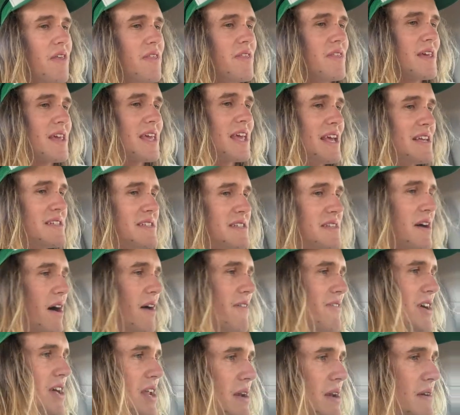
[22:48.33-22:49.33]
gist
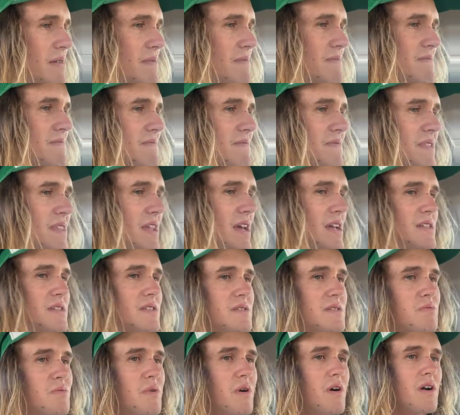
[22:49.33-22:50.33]
of it.
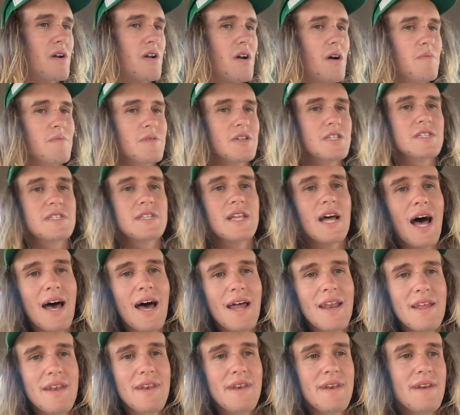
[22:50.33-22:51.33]
It's what got me
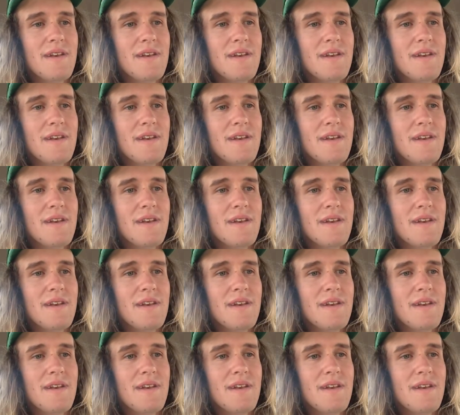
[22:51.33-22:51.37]
started.